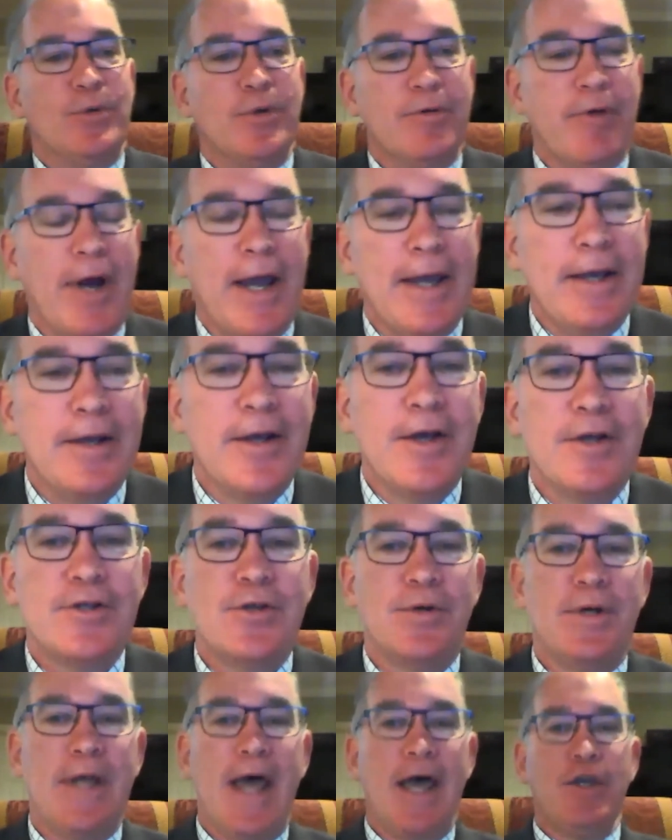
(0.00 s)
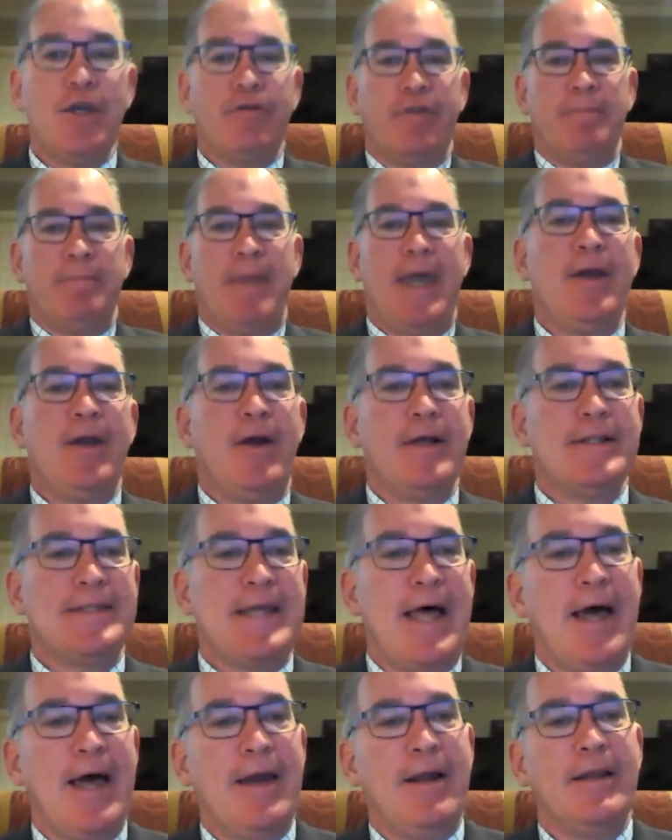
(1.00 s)
Right? So now you're staying on
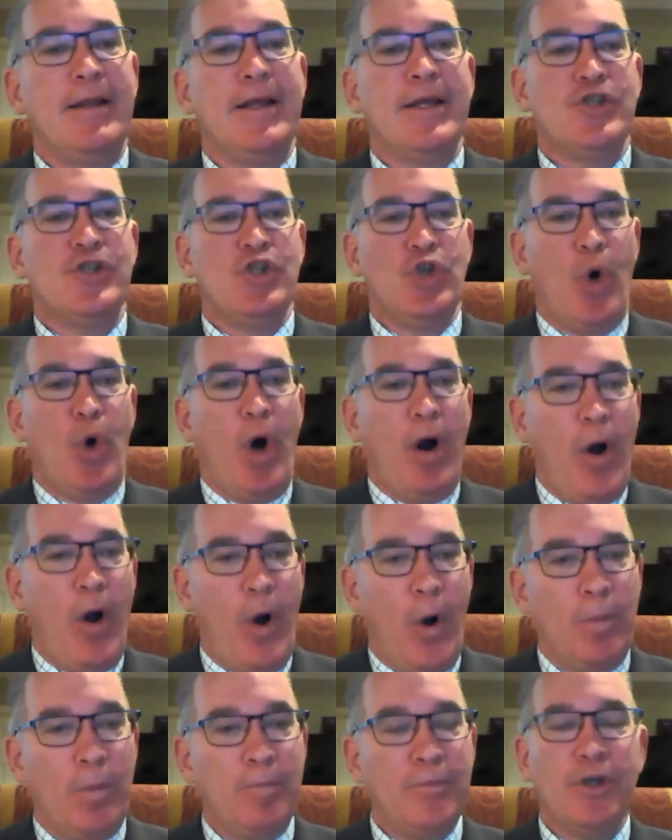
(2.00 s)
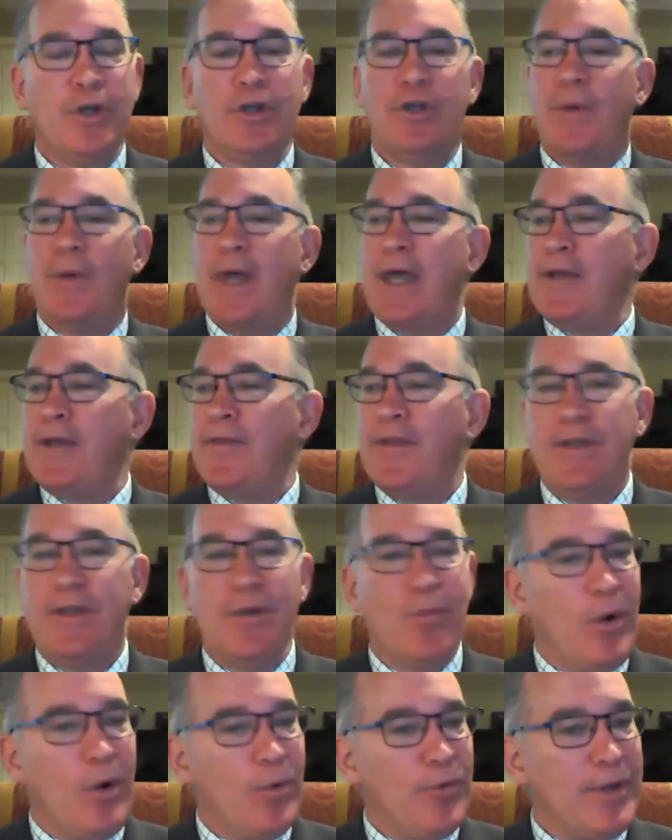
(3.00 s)
title. It's your home. You can do anything you
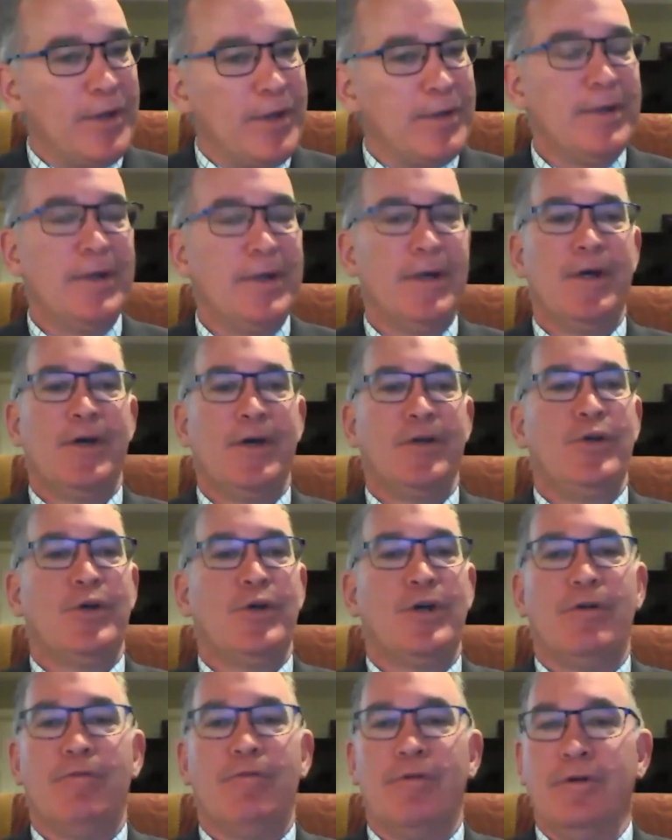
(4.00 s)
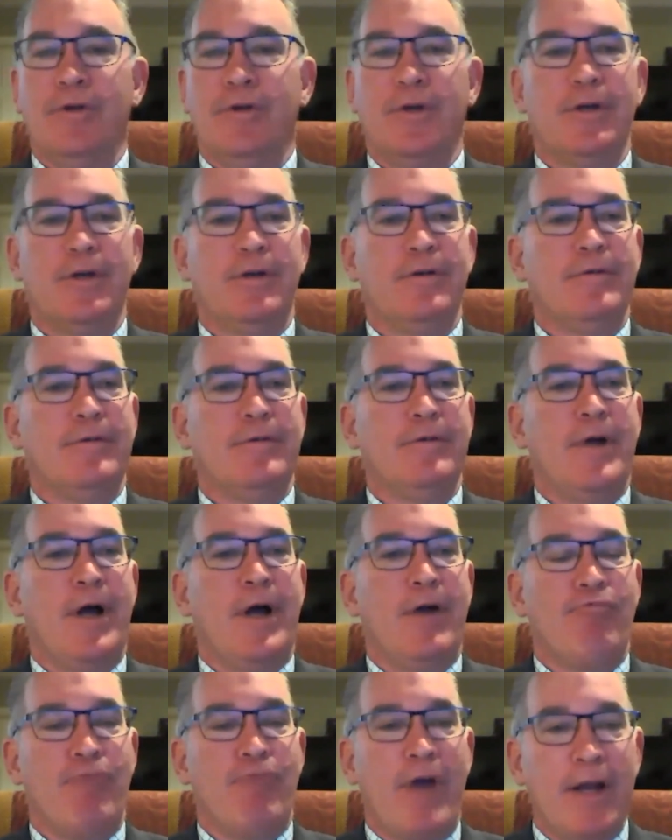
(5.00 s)
want with it. You can
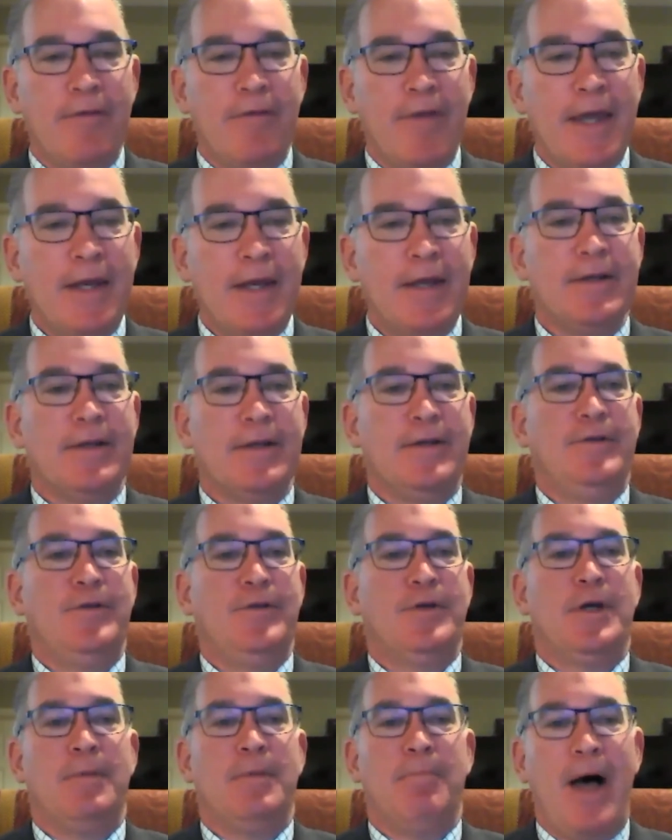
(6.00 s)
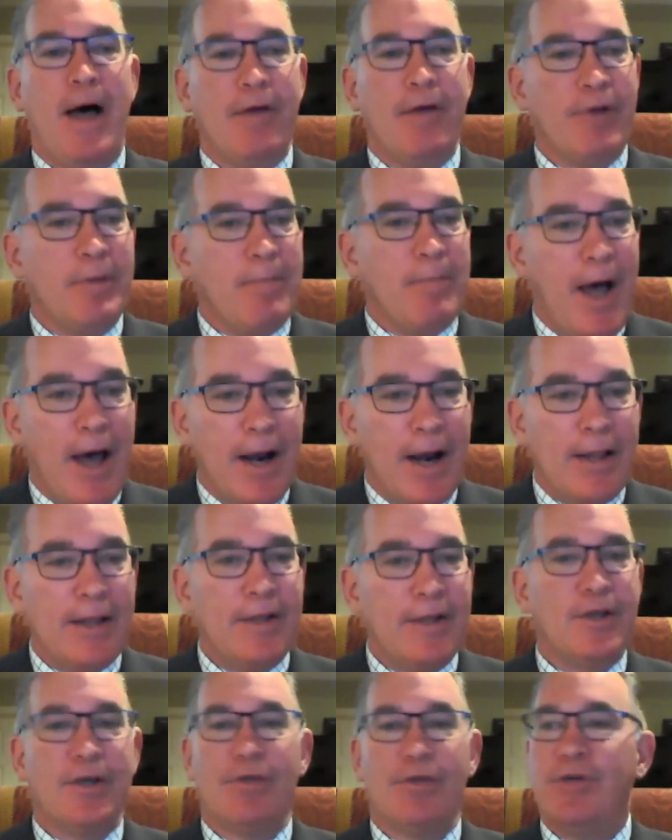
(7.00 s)
renovate it. You can remodel it.
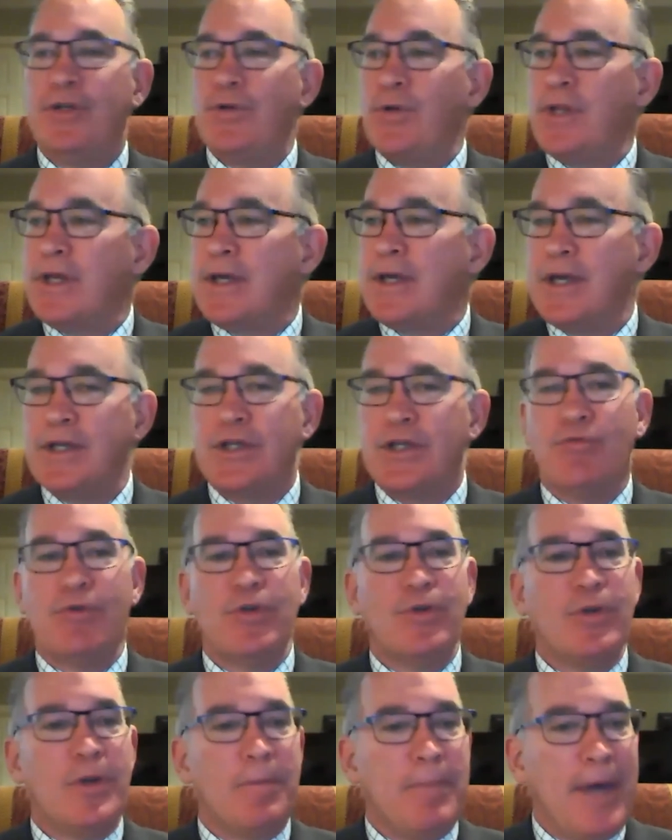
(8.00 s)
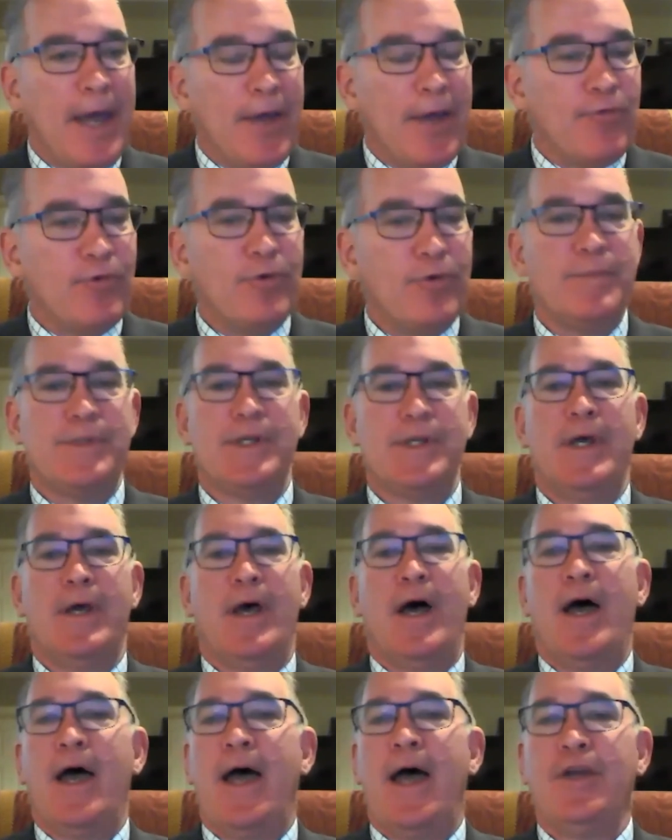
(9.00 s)
You can redo the kitchen, redo the bathrooms,
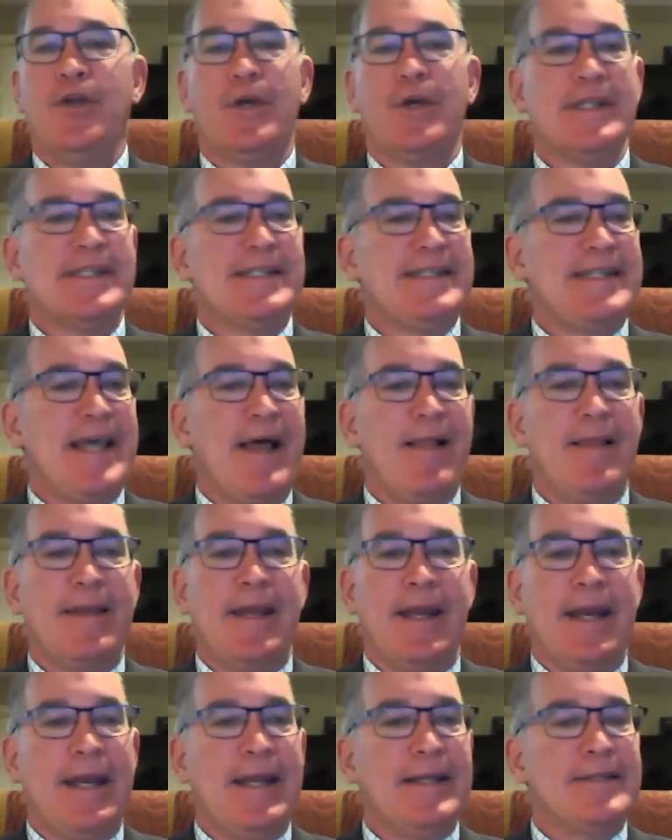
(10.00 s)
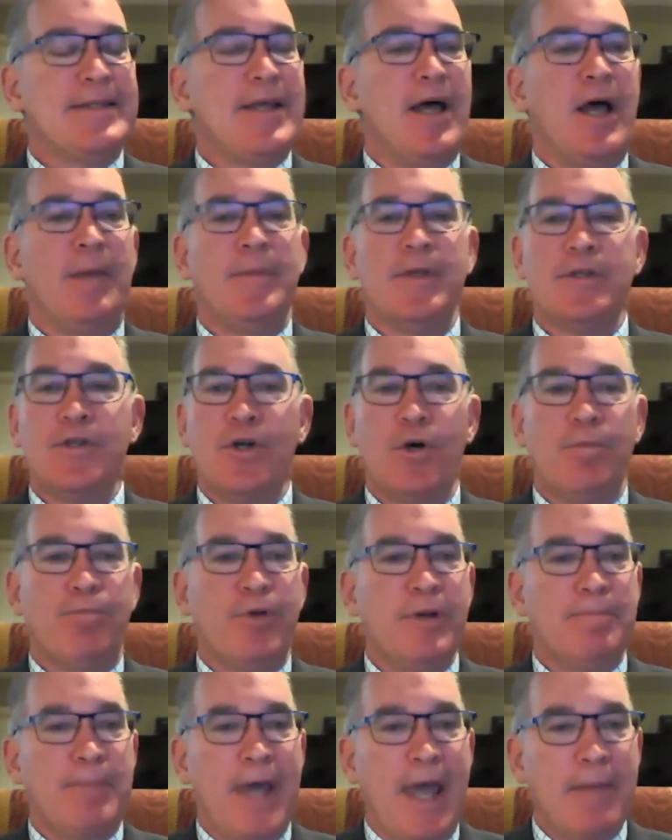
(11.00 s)
and you can sell it at any time. There's no
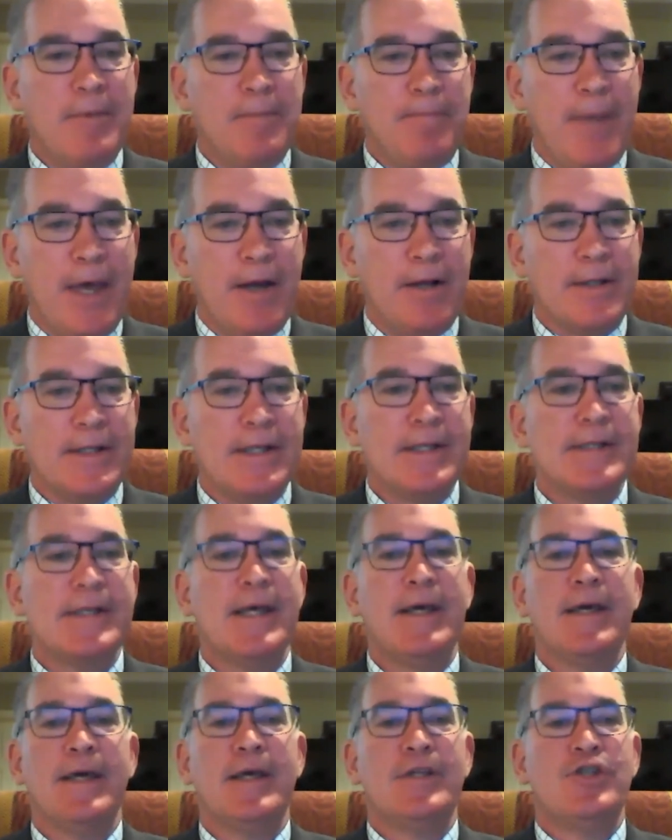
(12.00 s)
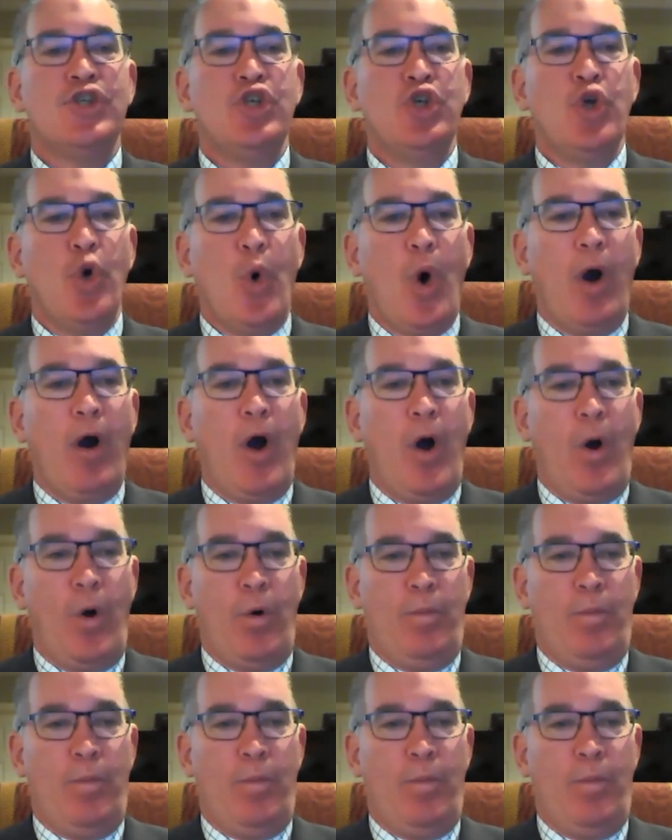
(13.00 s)
prepayment penalties. It's your home.